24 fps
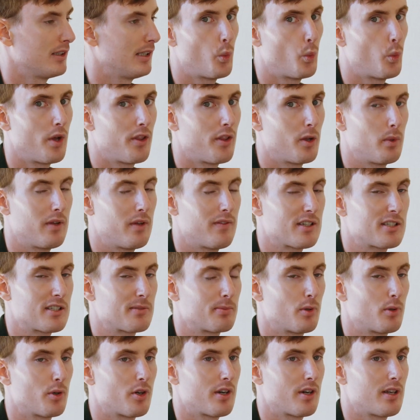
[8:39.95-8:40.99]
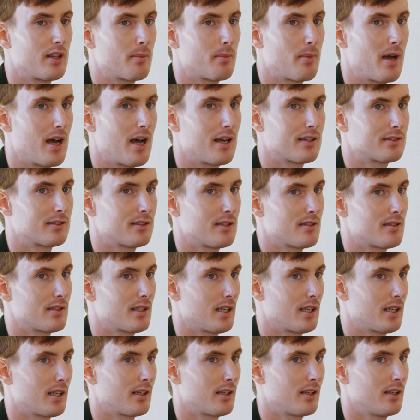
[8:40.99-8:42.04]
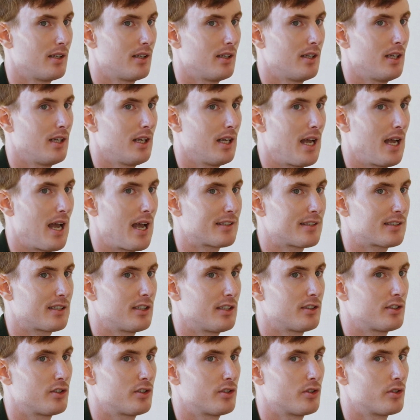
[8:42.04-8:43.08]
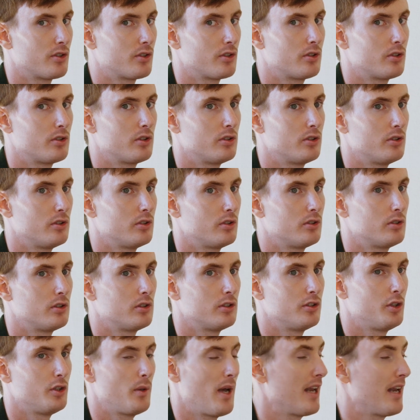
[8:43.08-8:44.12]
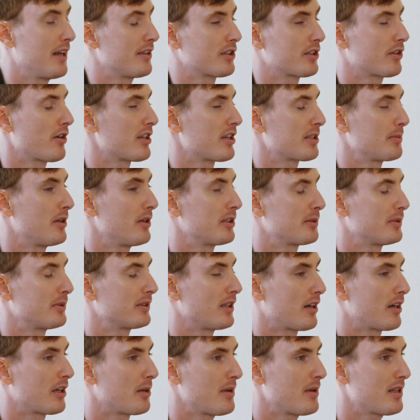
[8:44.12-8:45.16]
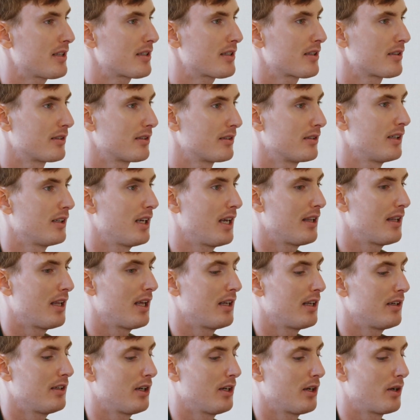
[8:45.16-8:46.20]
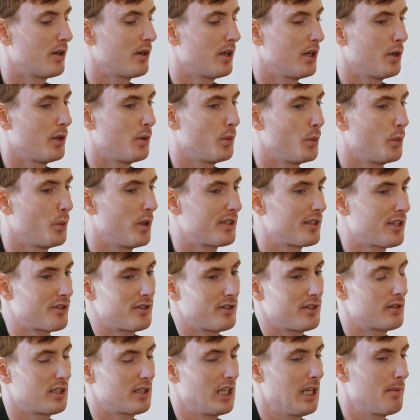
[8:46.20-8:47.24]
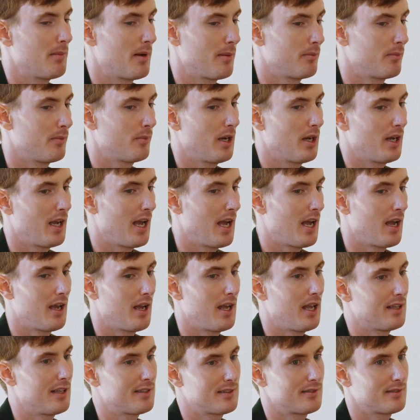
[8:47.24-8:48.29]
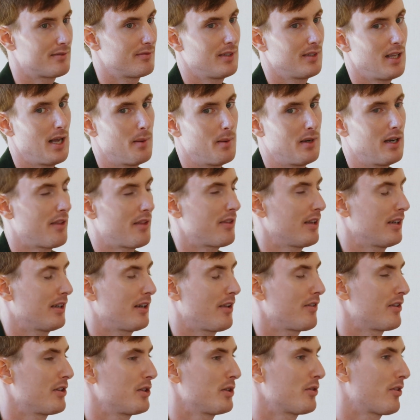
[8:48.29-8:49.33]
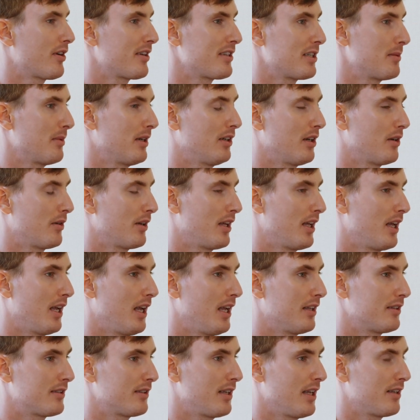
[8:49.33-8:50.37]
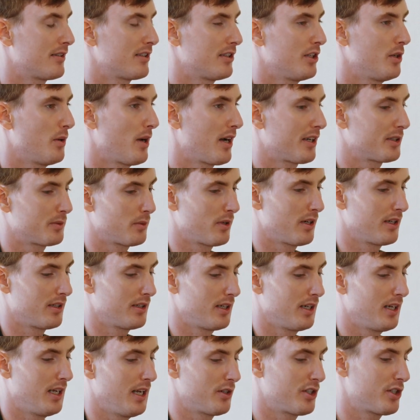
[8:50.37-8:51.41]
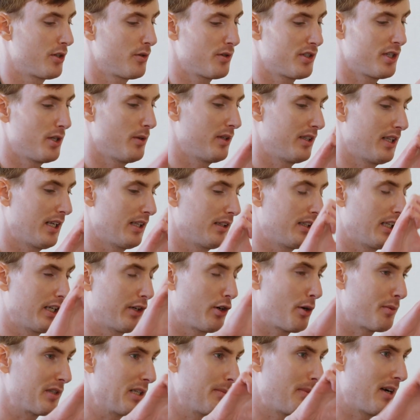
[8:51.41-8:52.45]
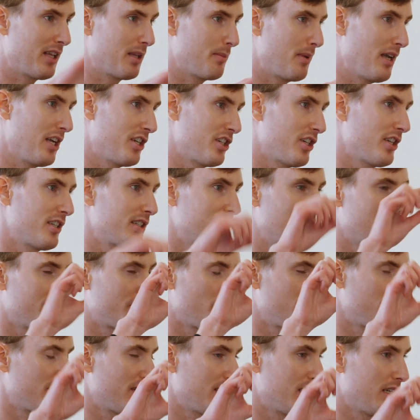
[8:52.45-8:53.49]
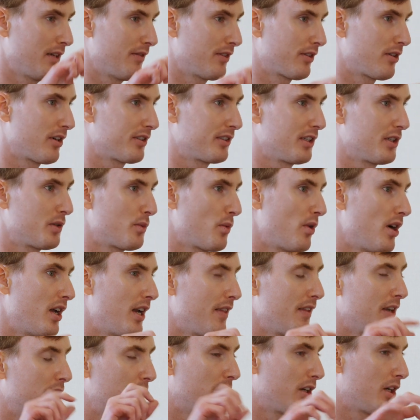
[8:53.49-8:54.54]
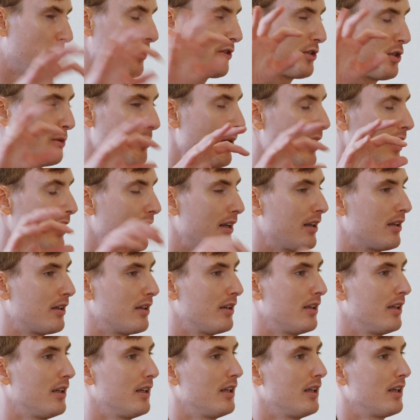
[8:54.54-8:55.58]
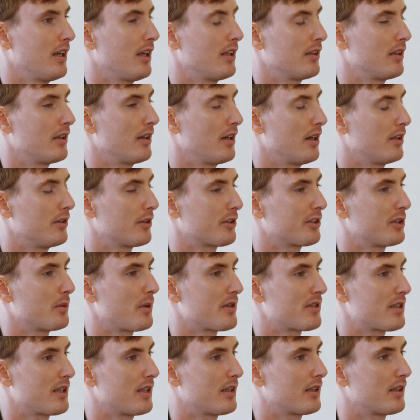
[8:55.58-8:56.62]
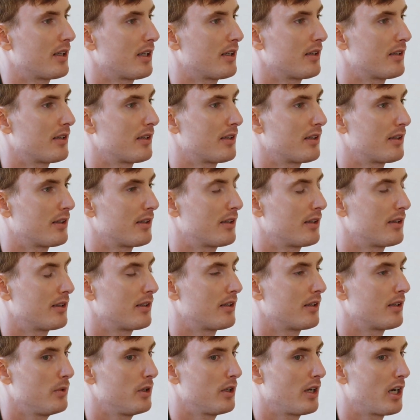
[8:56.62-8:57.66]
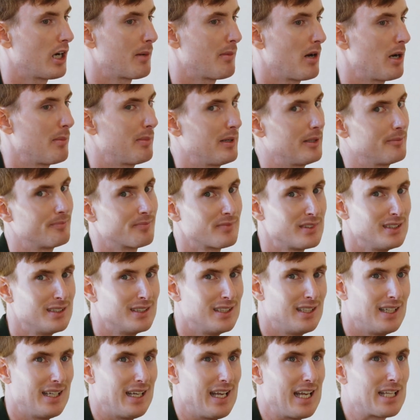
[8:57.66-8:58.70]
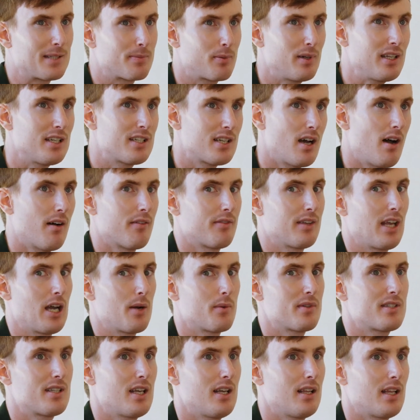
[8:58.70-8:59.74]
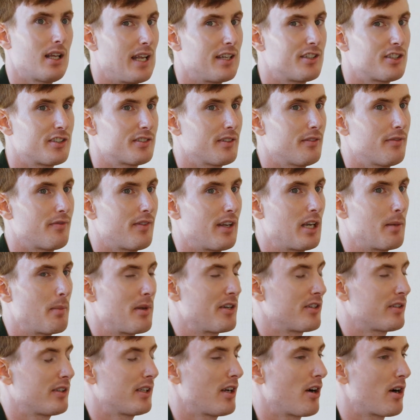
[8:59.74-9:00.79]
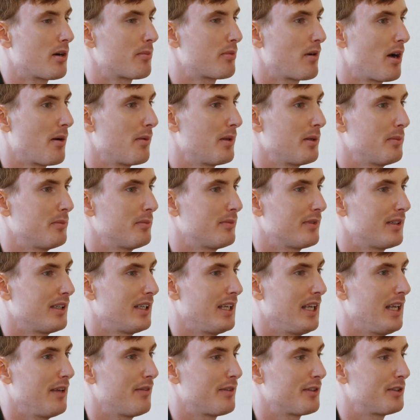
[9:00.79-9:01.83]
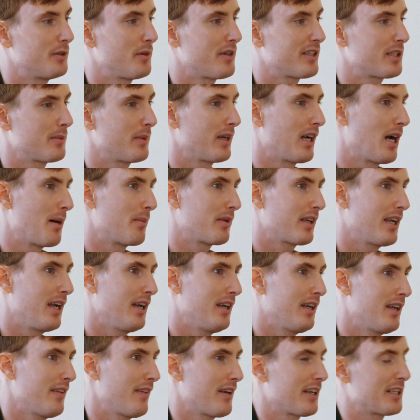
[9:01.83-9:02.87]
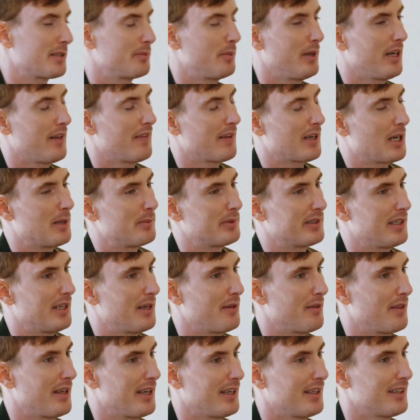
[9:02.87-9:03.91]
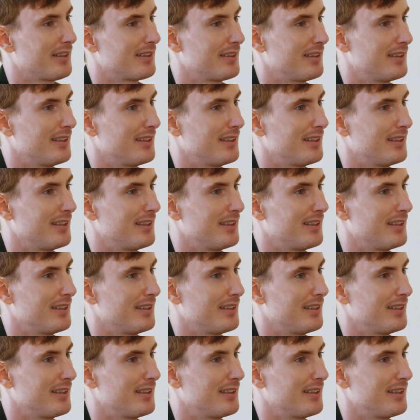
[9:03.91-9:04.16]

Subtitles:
One that we've explored in the past is like asking it to do edits across multiple documents. And then, we essentially just came up, nothing too crazy, but it's UX where it shows you, it like groups it by the pages and then shows you the diff across each one, and then you can go zoom in and I'll look at the ones that you care about. But it's pretty tough. I would say it's just a fundamentally hard problem if it's doing something complicated and then explaining the complicated thing.